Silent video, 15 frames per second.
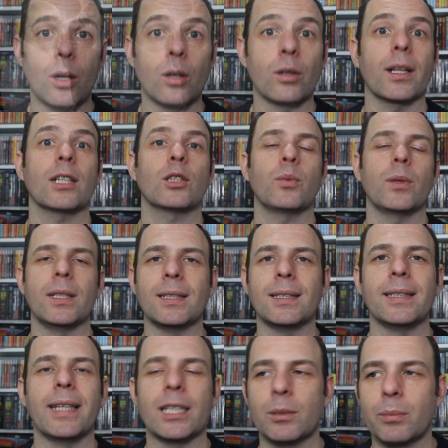or that's where his
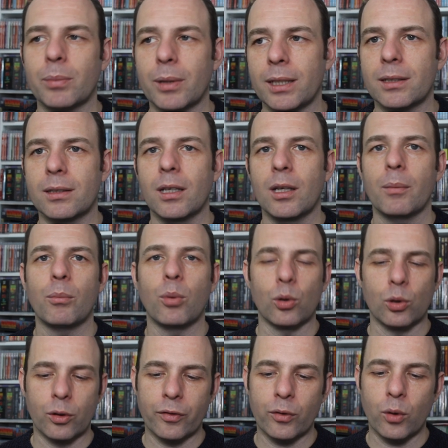next place,
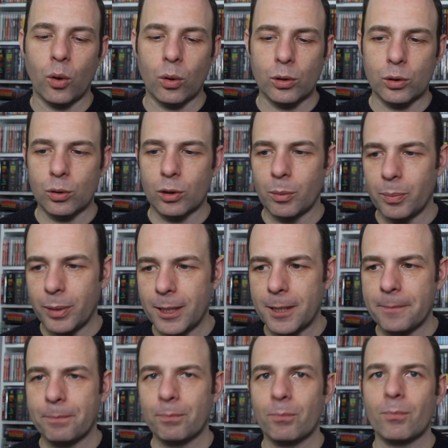port of call, is going to be.